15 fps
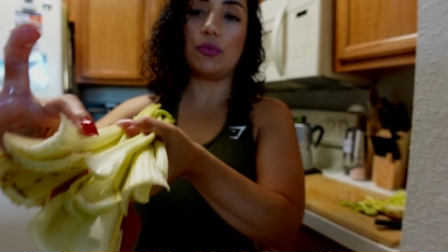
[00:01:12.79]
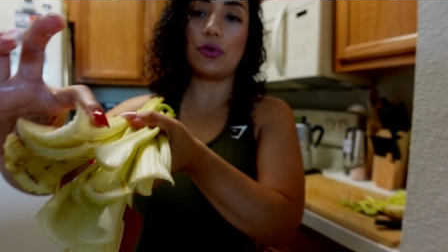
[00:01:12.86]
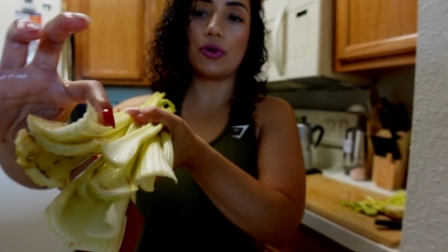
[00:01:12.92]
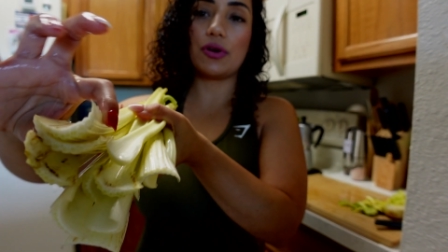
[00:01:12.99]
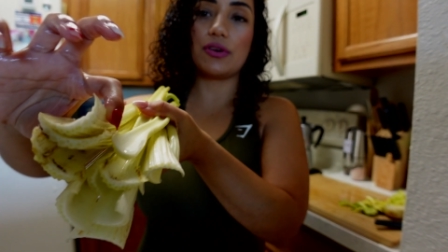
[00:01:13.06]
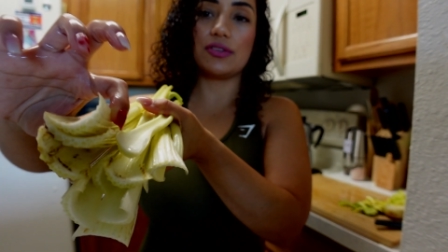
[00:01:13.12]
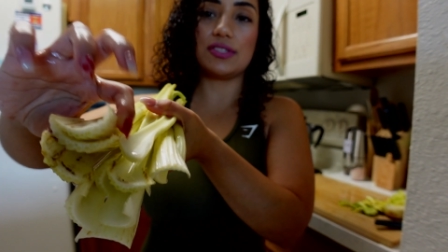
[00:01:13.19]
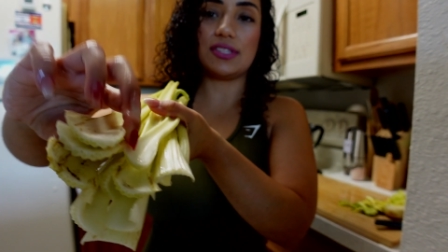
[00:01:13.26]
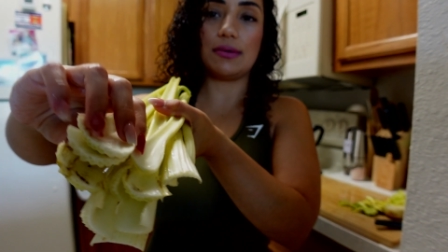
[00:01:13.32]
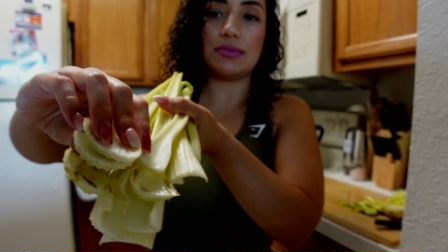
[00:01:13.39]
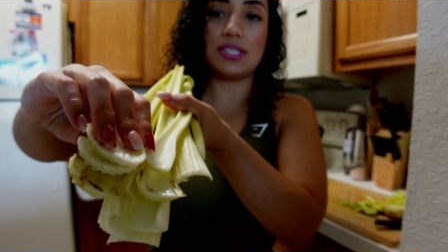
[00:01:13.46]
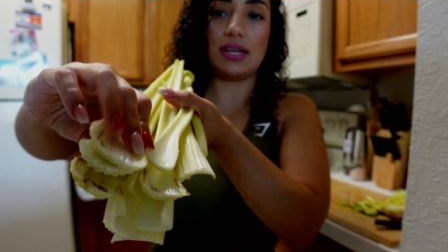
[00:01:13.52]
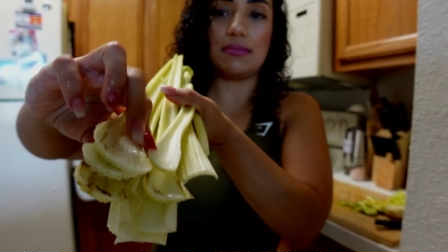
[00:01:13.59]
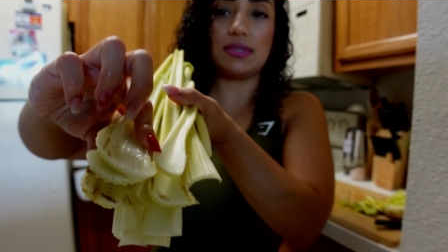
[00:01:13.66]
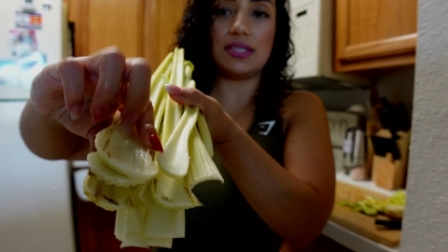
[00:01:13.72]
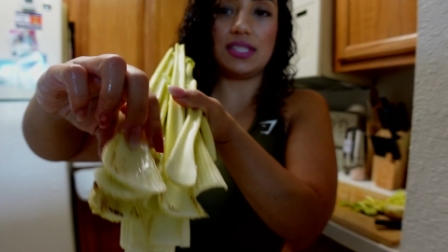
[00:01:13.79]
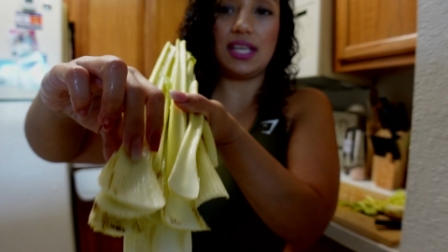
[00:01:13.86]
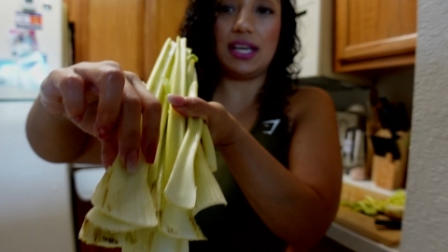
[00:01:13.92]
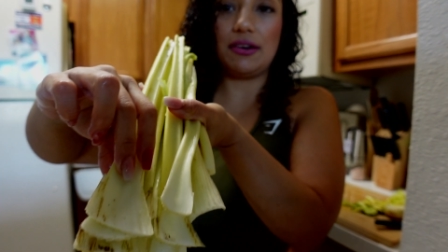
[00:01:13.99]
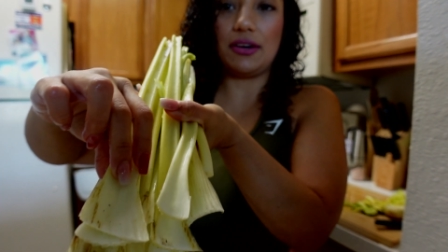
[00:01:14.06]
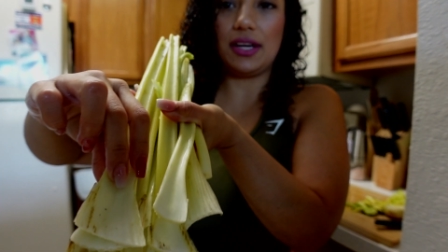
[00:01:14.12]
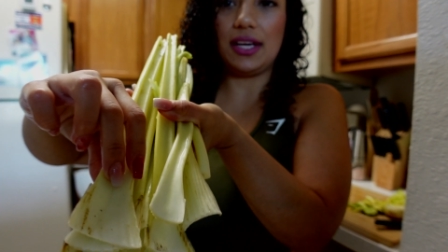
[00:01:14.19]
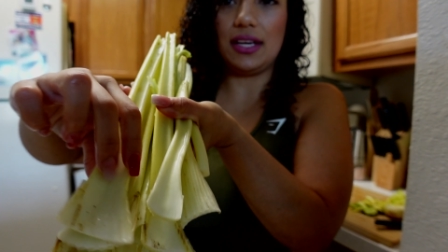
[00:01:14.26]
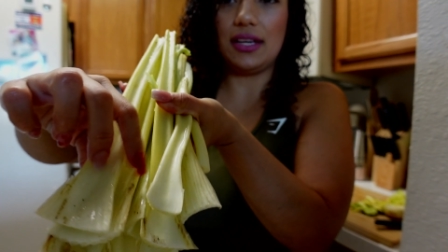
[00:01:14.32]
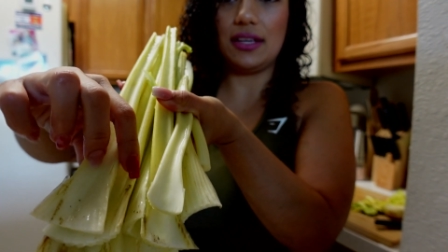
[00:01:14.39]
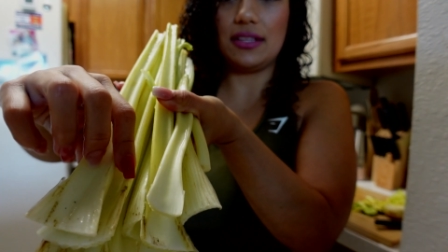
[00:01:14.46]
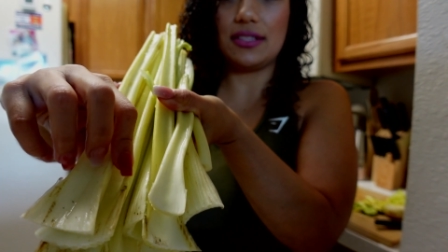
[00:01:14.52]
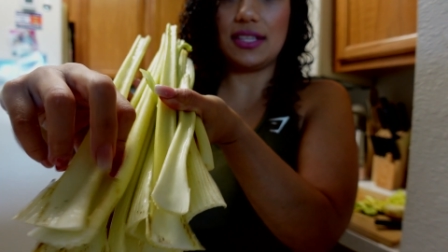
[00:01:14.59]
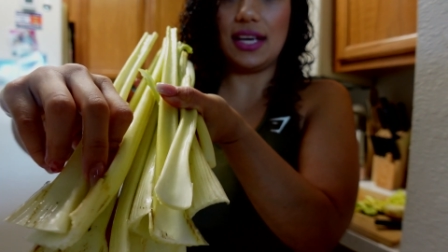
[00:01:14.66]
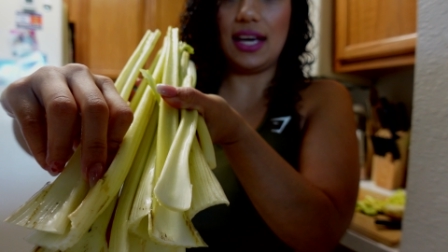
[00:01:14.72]
more because sometimes there
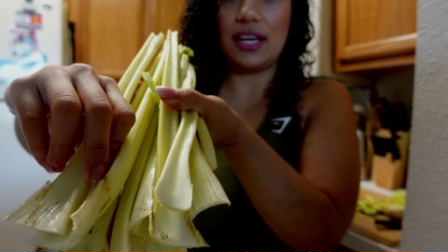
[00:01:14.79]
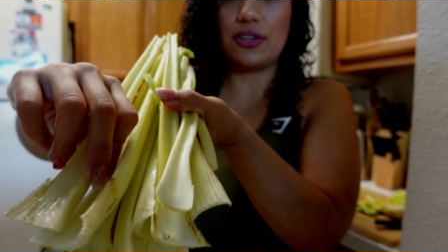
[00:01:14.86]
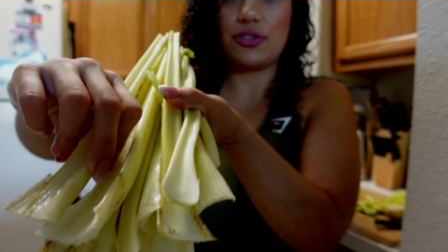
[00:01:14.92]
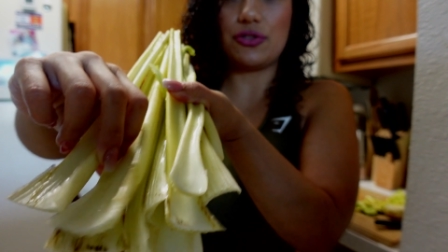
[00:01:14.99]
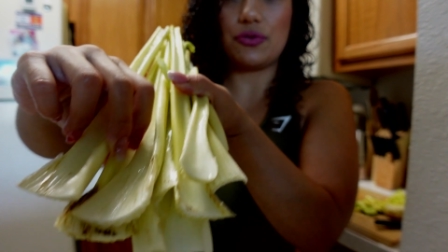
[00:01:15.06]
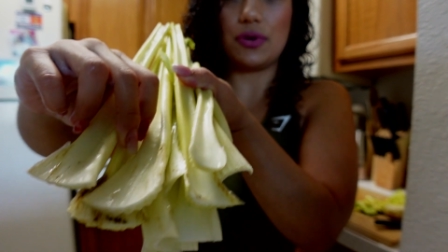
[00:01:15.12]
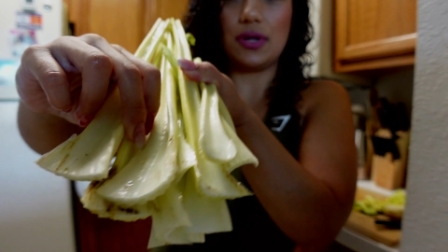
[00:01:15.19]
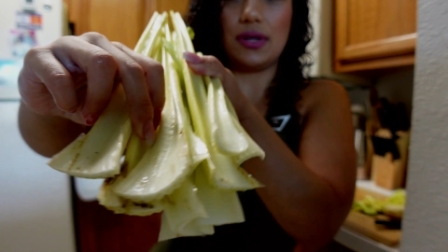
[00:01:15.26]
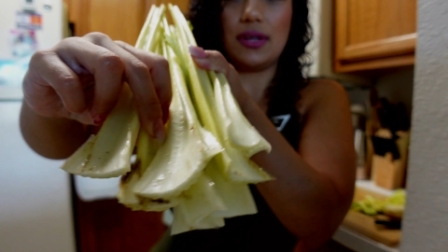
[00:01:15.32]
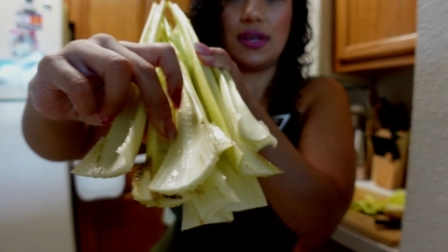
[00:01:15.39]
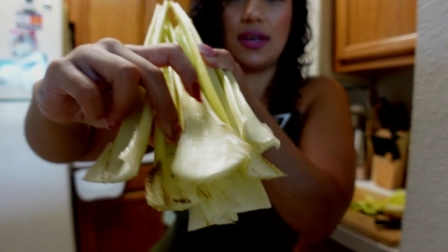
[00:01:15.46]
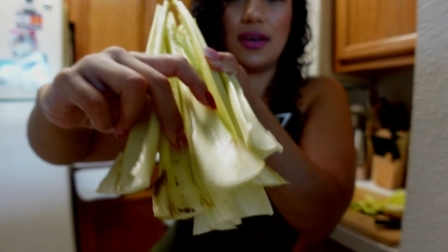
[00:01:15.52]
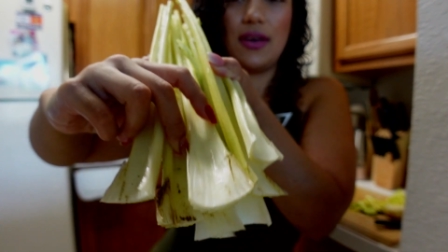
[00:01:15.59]
is extra